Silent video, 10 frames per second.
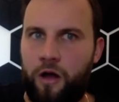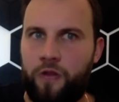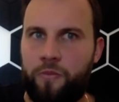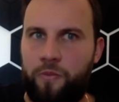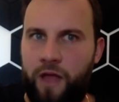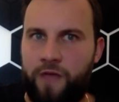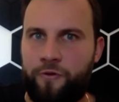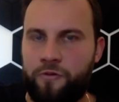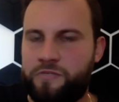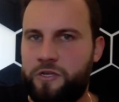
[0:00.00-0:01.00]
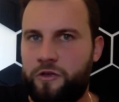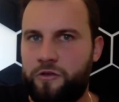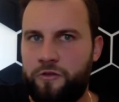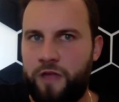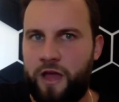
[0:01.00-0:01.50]
other platforms that you can
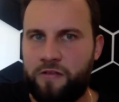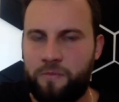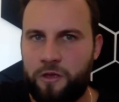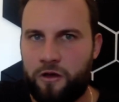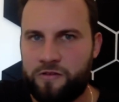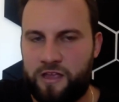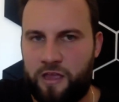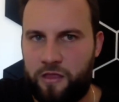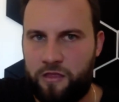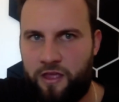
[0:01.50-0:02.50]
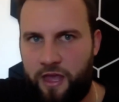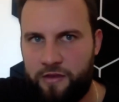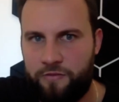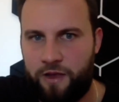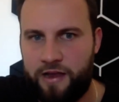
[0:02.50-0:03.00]
do that. To be honest, I can't think of
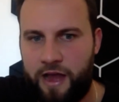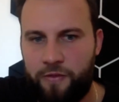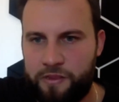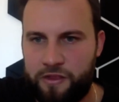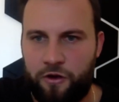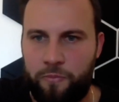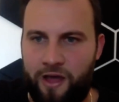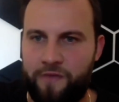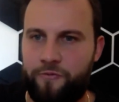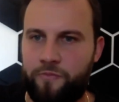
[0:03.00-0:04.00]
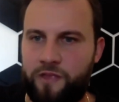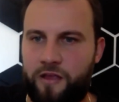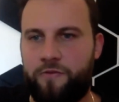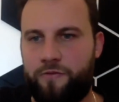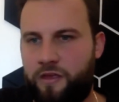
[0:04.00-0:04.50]
any right now, but there are platforms
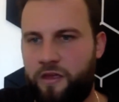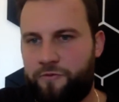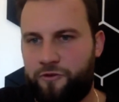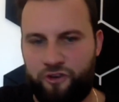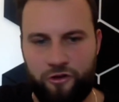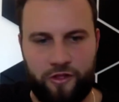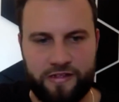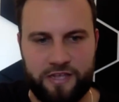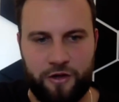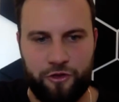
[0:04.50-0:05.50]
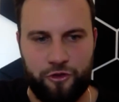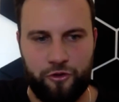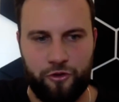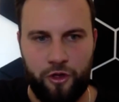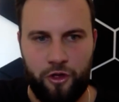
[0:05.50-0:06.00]
that can for sure like tell
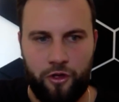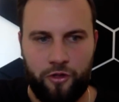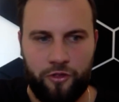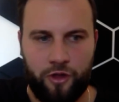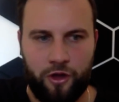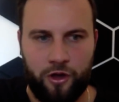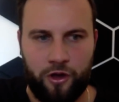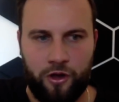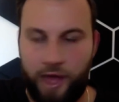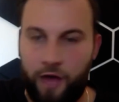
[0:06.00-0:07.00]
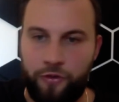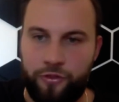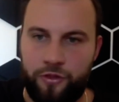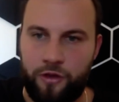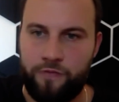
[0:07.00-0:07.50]
you the
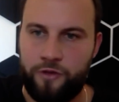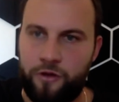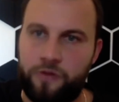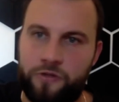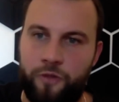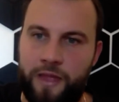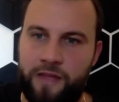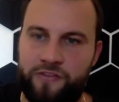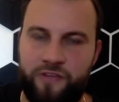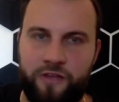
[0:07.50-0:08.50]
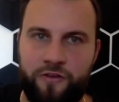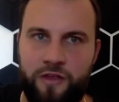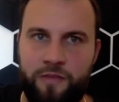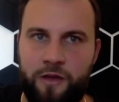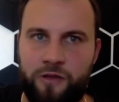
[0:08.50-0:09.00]
health of your domains and your
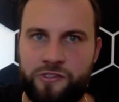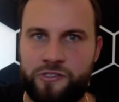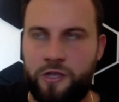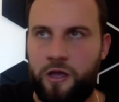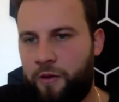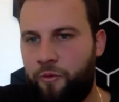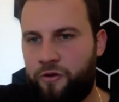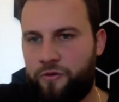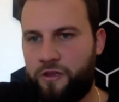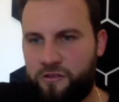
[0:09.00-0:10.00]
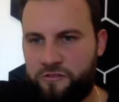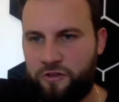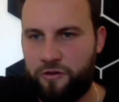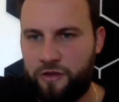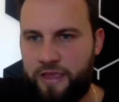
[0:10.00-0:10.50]
emails. I work with a
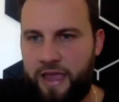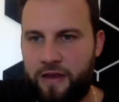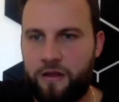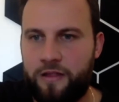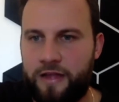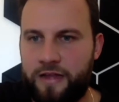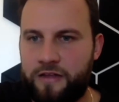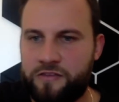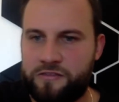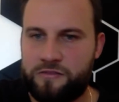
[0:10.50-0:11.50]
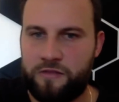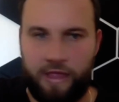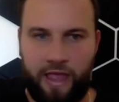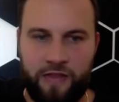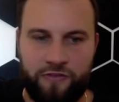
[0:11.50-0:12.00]
consultant in Canada that does
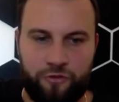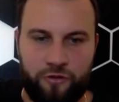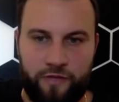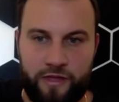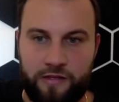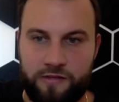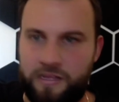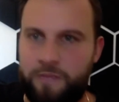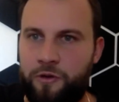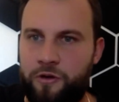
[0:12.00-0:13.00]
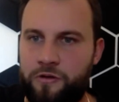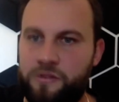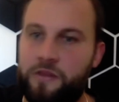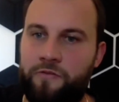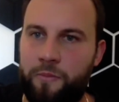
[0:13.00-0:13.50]
like any sort of like deeper
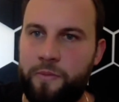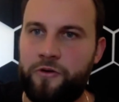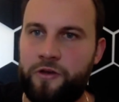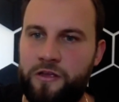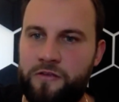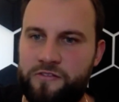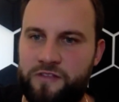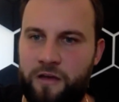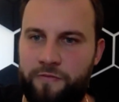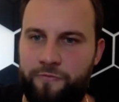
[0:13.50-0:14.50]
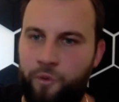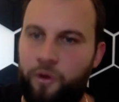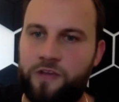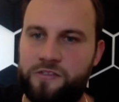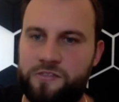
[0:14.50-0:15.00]
deliverability stuff for
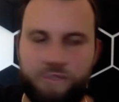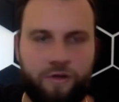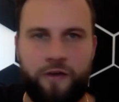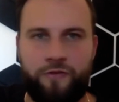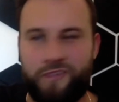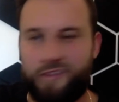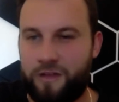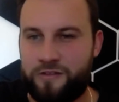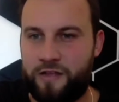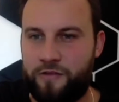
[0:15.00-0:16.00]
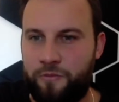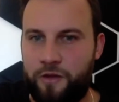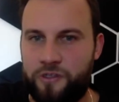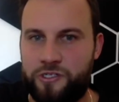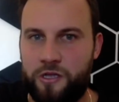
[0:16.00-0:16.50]
us. So I don't really touch that too
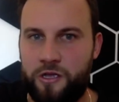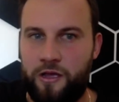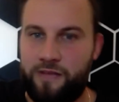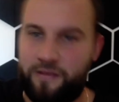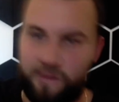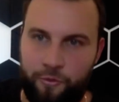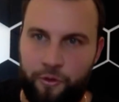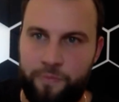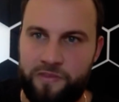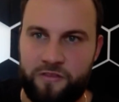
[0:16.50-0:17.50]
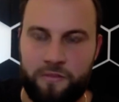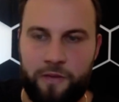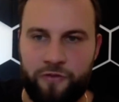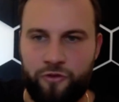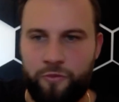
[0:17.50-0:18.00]
much. It's an important piece of the
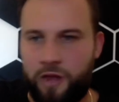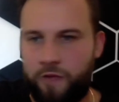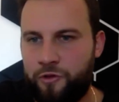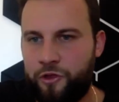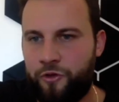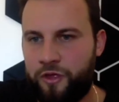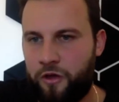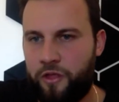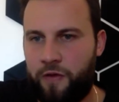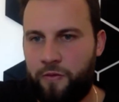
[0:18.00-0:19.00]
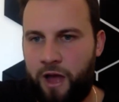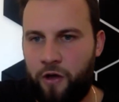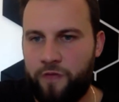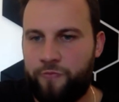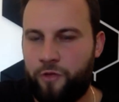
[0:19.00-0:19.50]
puzzle, but I really only go that route
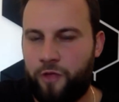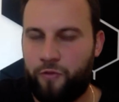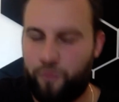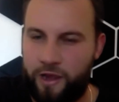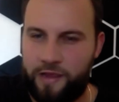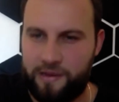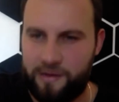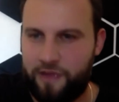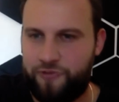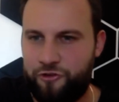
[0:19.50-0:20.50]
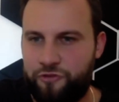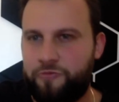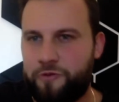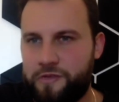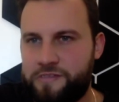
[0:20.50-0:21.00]
if we're like running into issues and
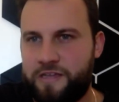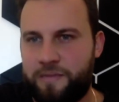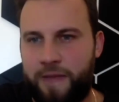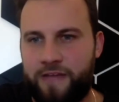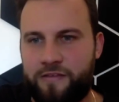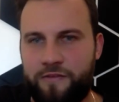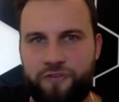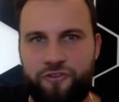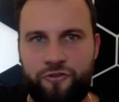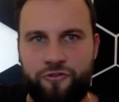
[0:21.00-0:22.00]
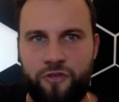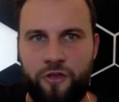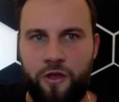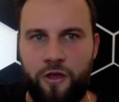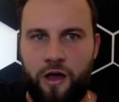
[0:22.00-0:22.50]
really seeing massive issues.
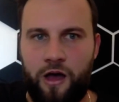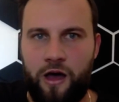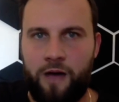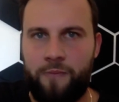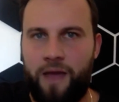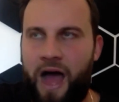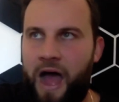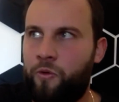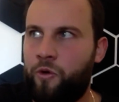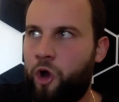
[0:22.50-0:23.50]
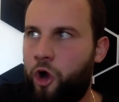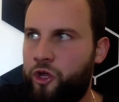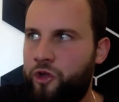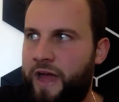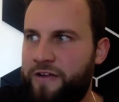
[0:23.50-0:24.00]
I would
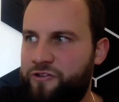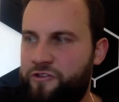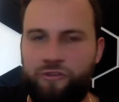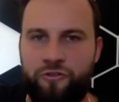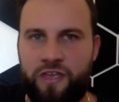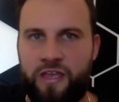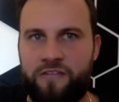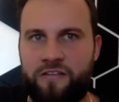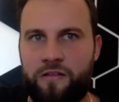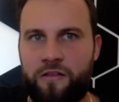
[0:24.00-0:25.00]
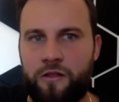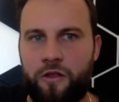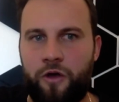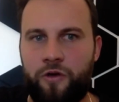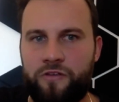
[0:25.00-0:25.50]
argue that just using Instantly
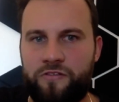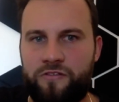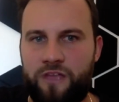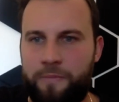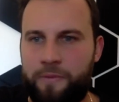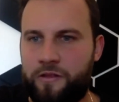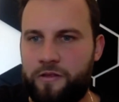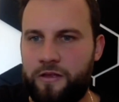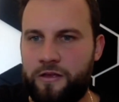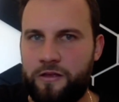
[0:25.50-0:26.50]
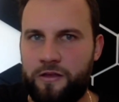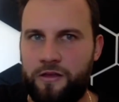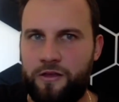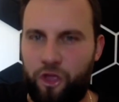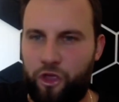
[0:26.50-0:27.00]
alone is typically
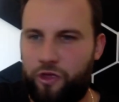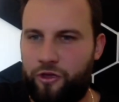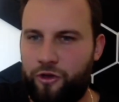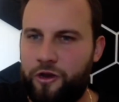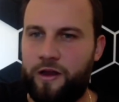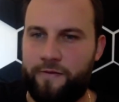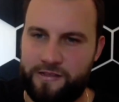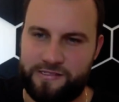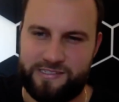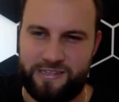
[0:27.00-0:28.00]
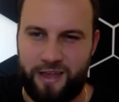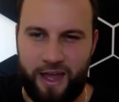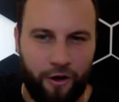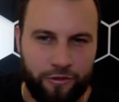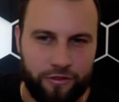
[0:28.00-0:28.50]
good enough to see the
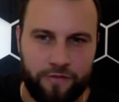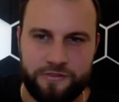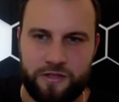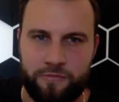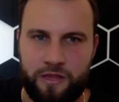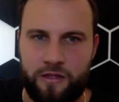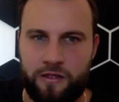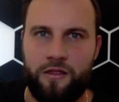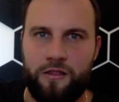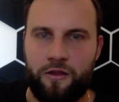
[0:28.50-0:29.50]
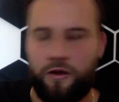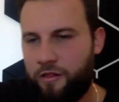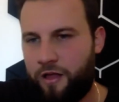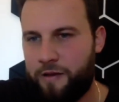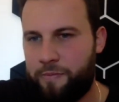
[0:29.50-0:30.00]
health of something, there are a
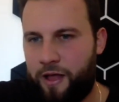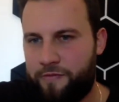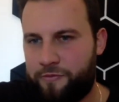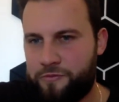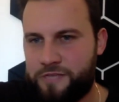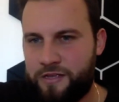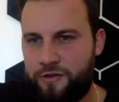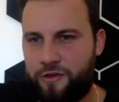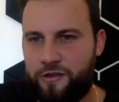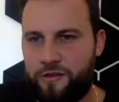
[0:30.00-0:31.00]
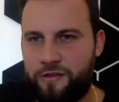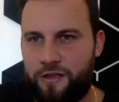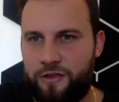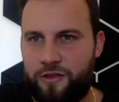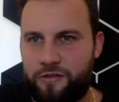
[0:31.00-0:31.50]
lot of platforms that you
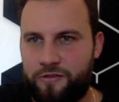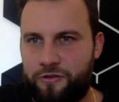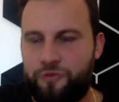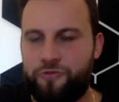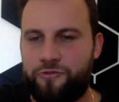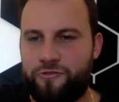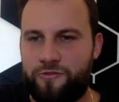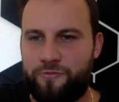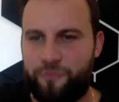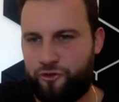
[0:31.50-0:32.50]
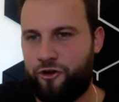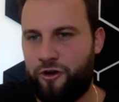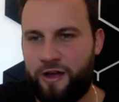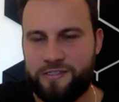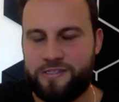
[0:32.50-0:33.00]
can use for
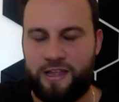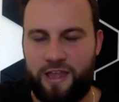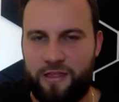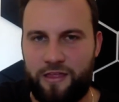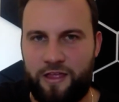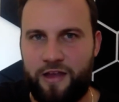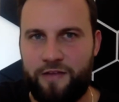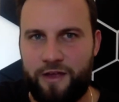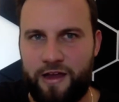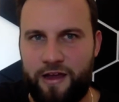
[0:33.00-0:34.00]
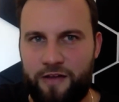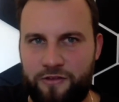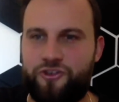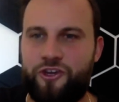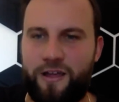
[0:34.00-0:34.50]
sure. I can't think of any right now
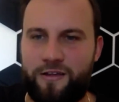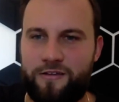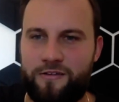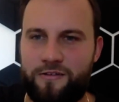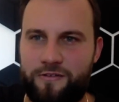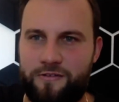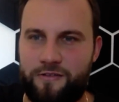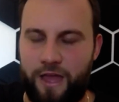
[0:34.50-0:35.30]
to check the